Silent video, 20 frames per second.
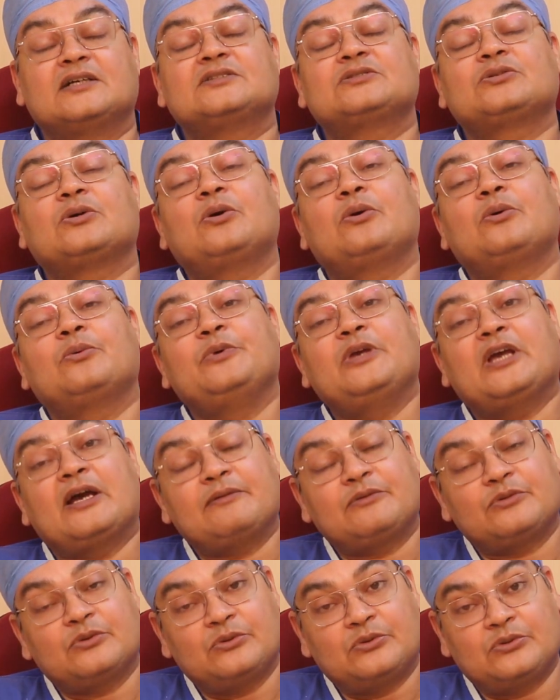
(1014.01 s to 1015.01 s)
So we
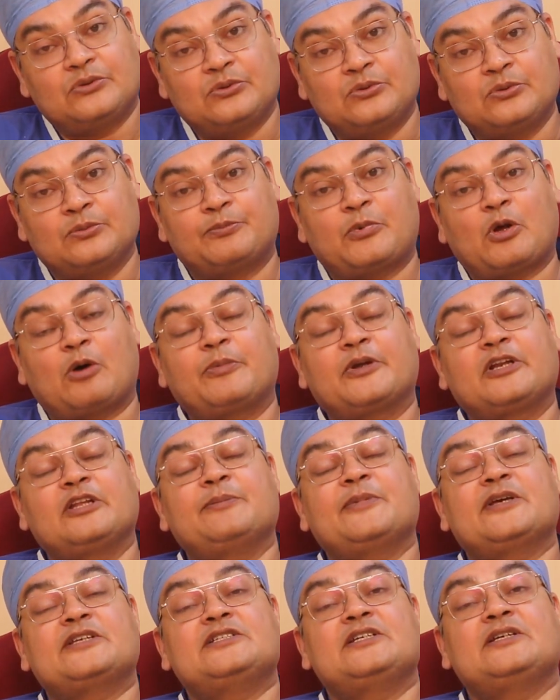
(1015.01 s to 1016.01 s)
have to do proper
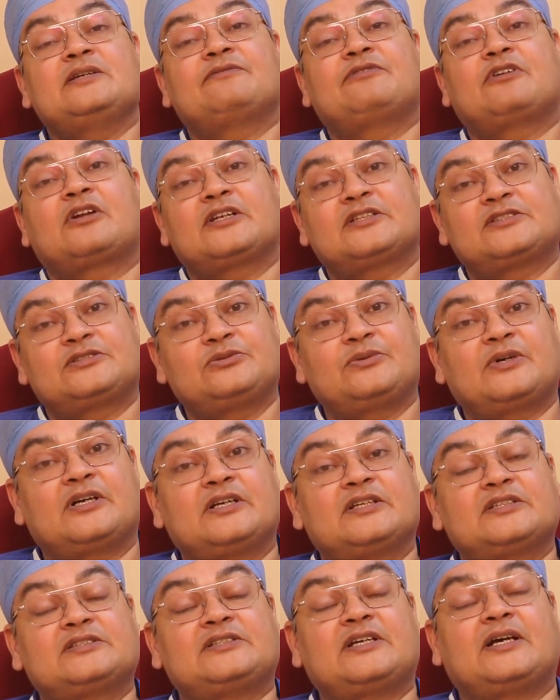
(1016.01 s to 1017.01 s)
imaging for us to
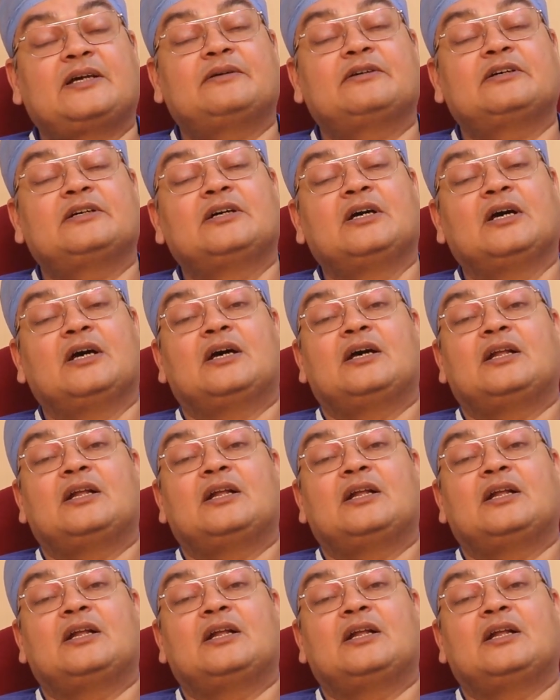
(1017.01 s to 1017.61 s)
understand.